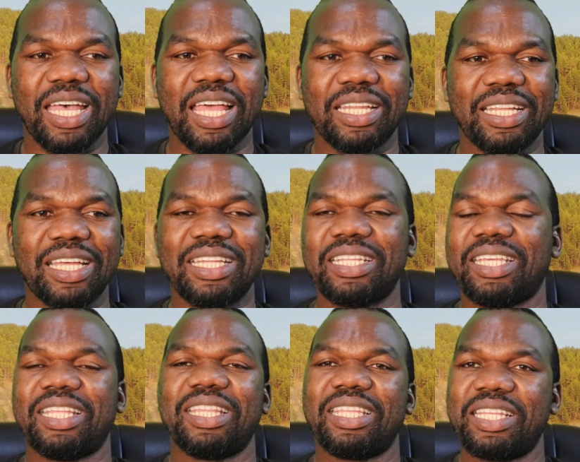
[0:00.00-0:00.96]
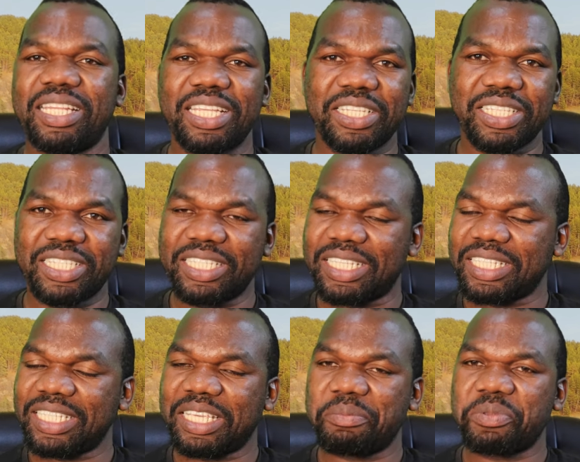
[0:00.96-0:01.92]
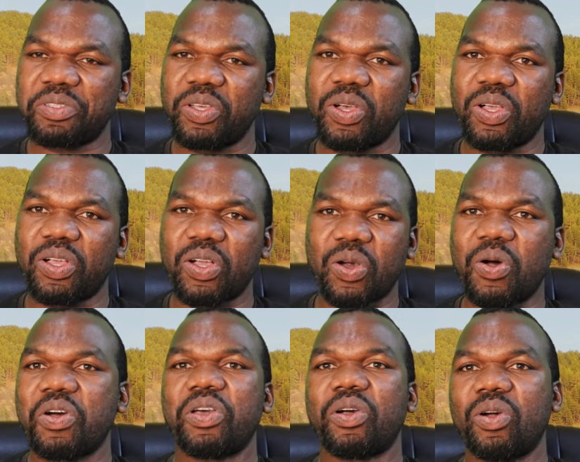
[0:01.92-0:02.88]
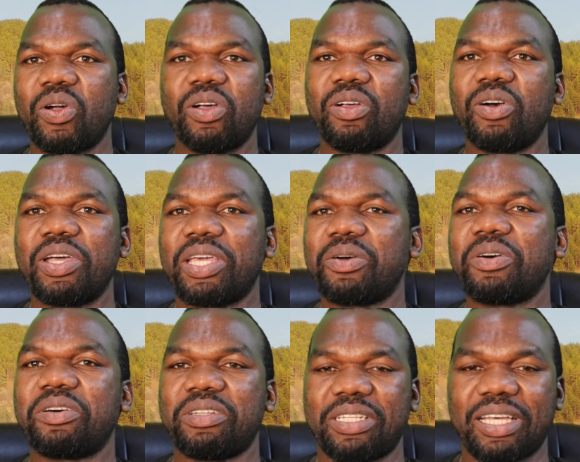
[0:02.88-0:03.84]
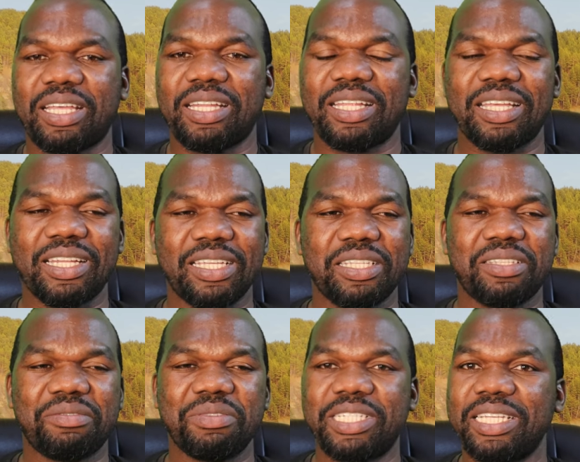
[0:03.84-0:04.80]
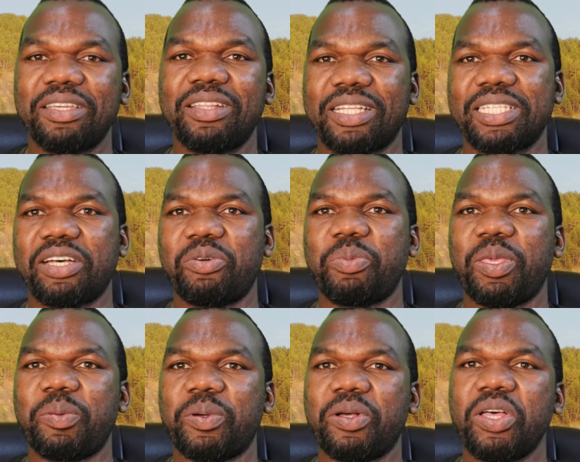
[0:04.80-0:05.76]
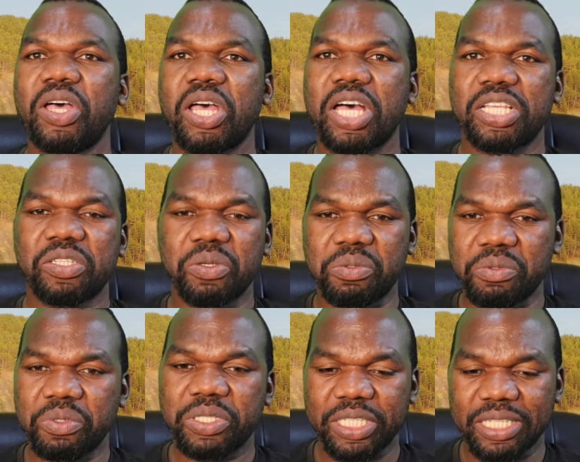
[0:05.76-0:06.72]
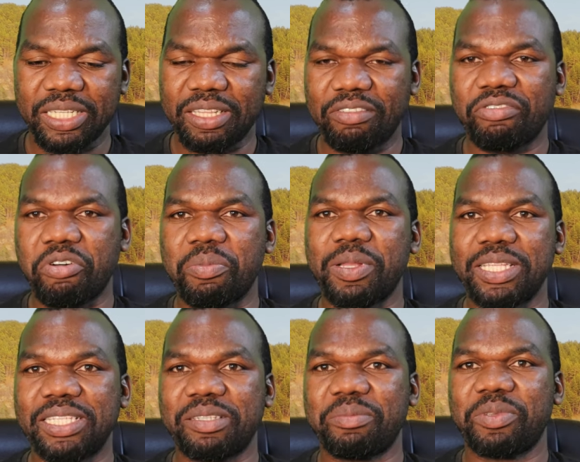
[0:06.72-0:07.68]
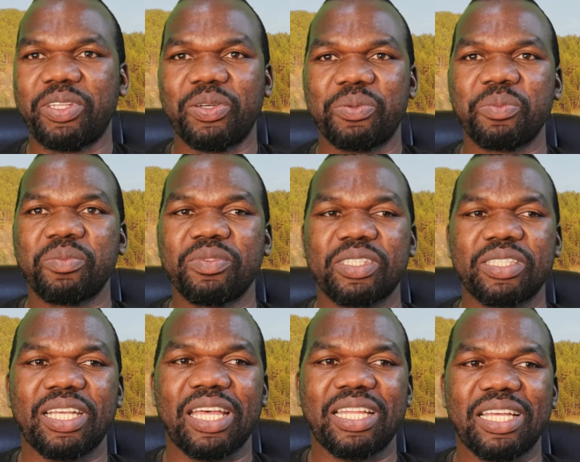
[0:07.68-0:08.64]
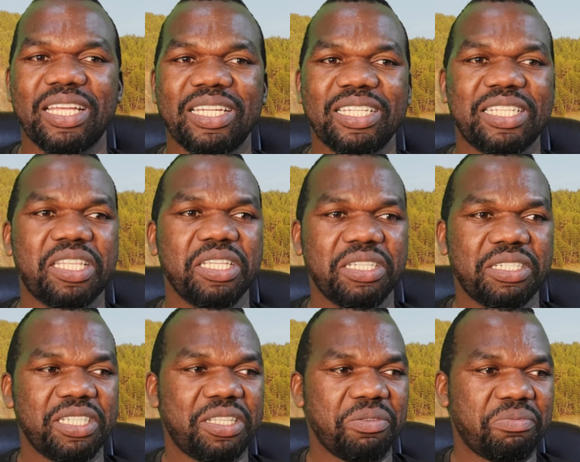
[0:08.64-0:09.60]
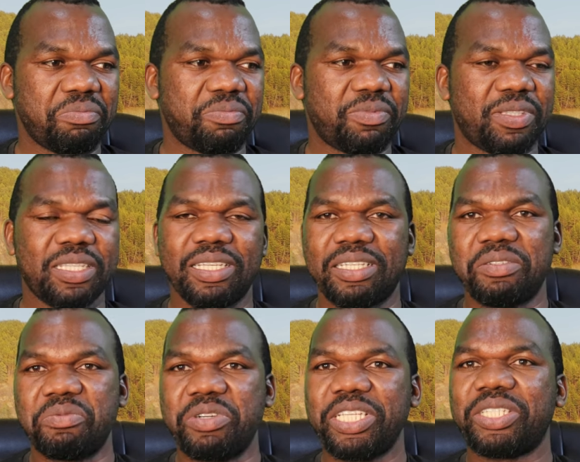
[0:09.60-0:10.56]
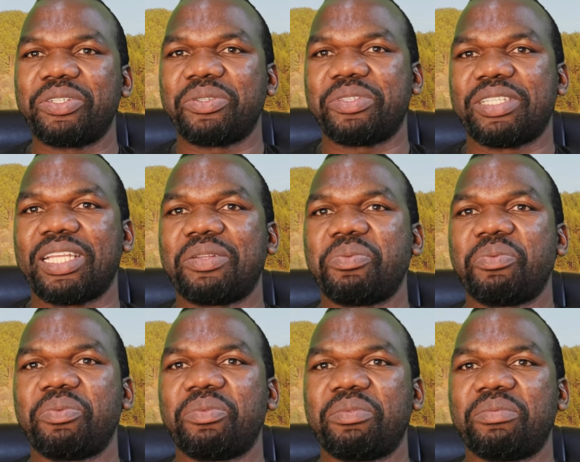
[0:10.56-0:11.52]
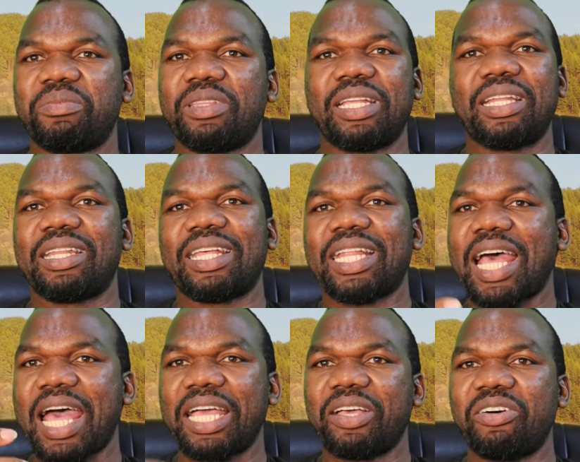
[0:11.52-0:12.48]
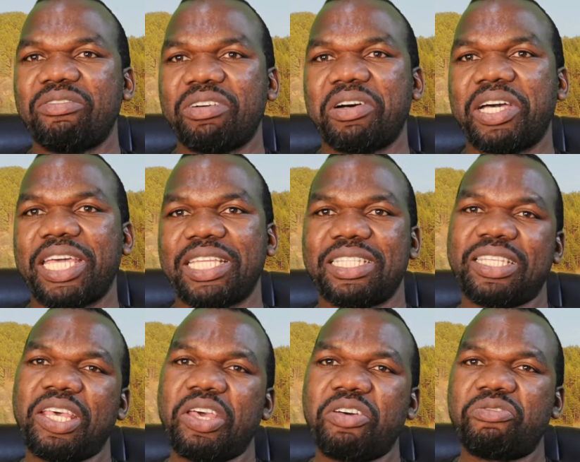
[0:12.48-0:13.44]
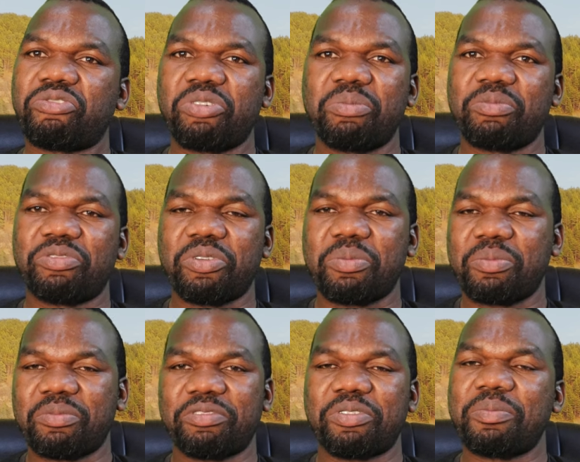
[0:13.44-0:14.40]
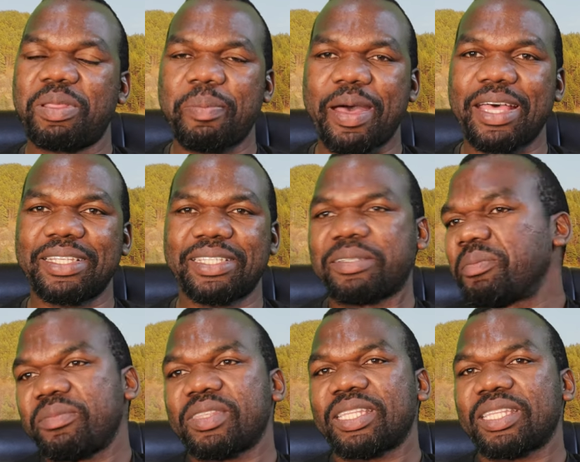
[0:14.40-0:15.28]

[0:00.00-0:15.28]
And the list just keeps going on, and it's ridiculous how people are so rooted in the formalism, you know, and the rituals that hang over our heads from the past.